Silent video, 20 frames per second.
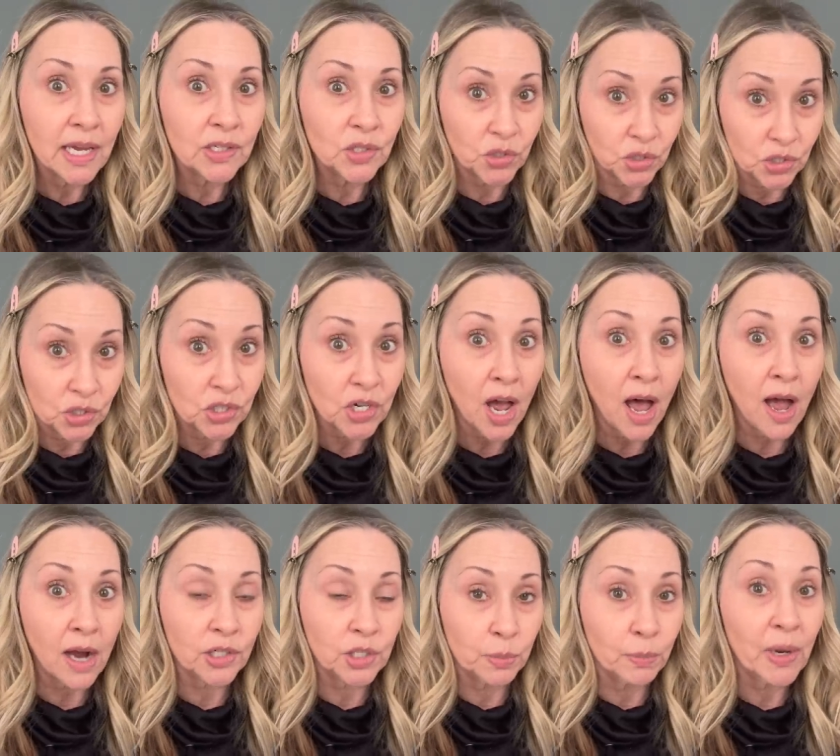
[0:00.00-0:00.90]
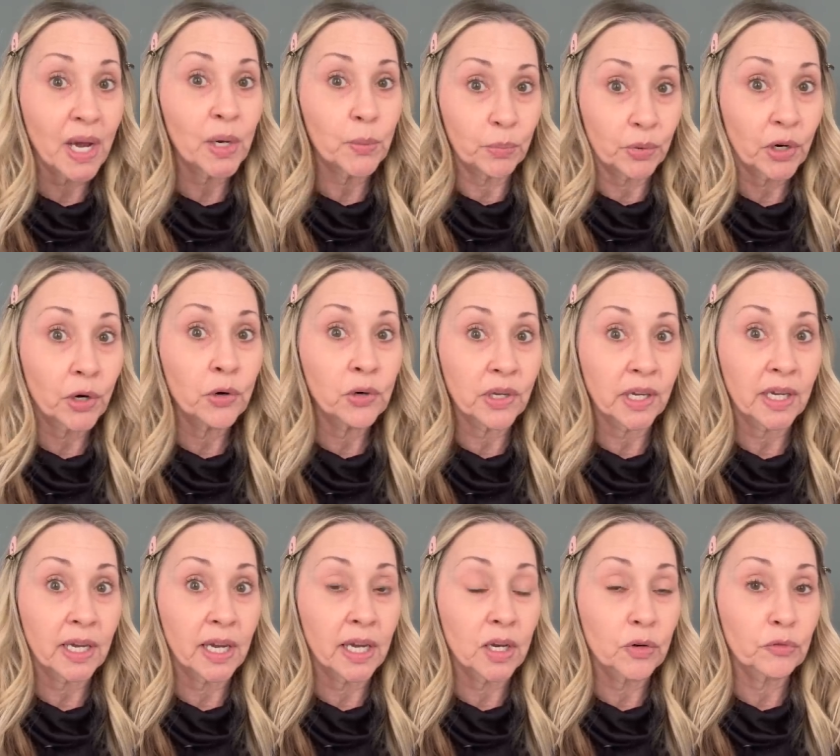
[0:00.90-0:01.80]
stocked my pro
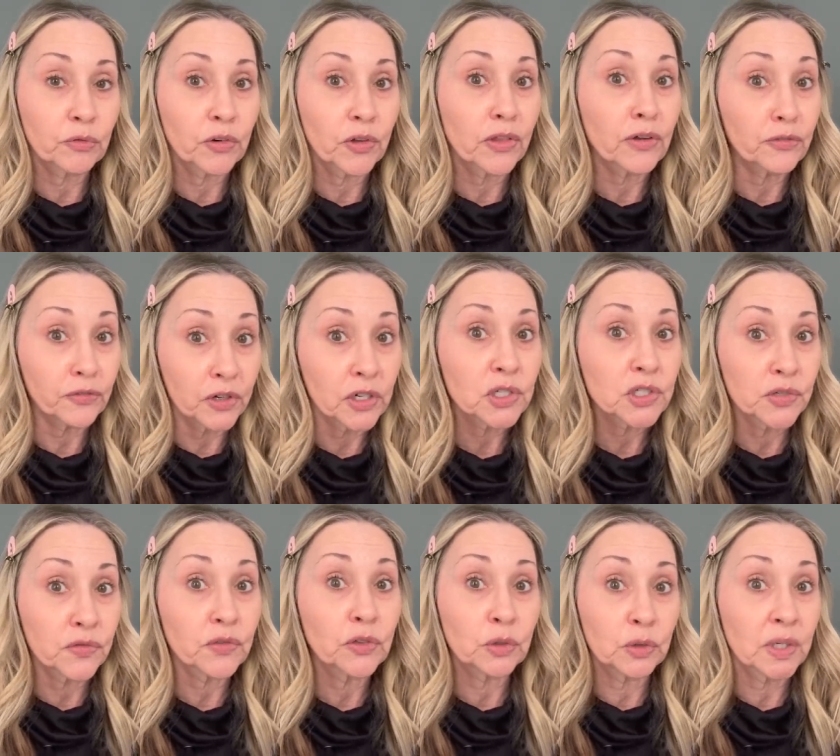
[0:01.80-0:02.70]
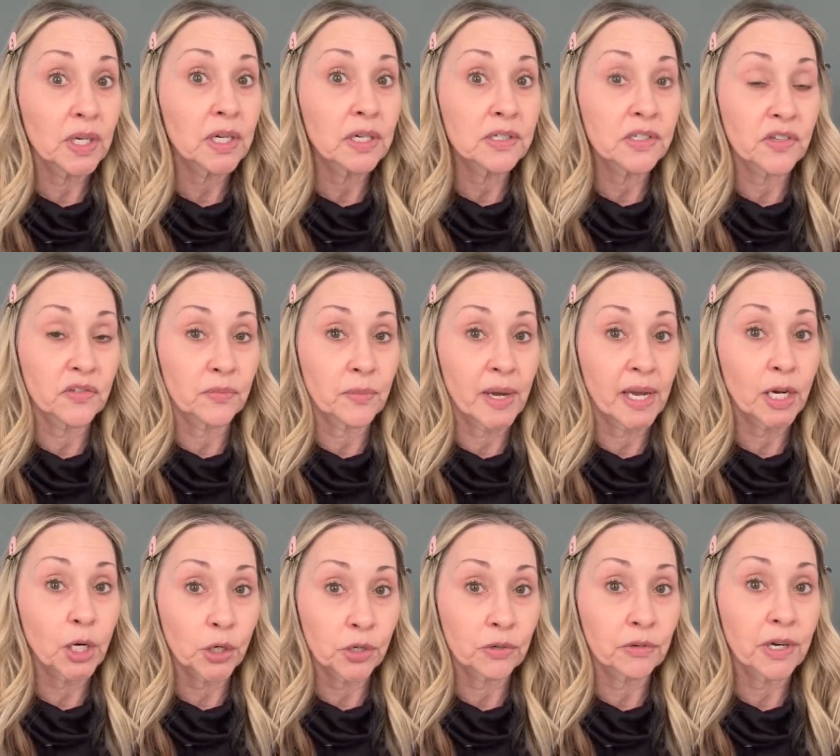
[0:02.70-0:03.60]
kit for the first few years of my
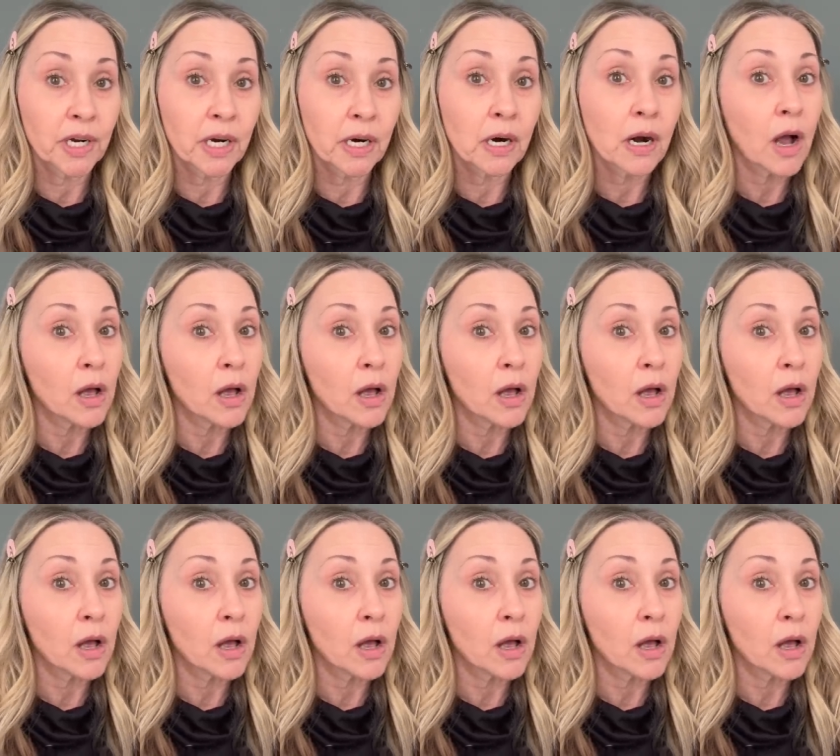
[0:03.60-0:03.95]
career.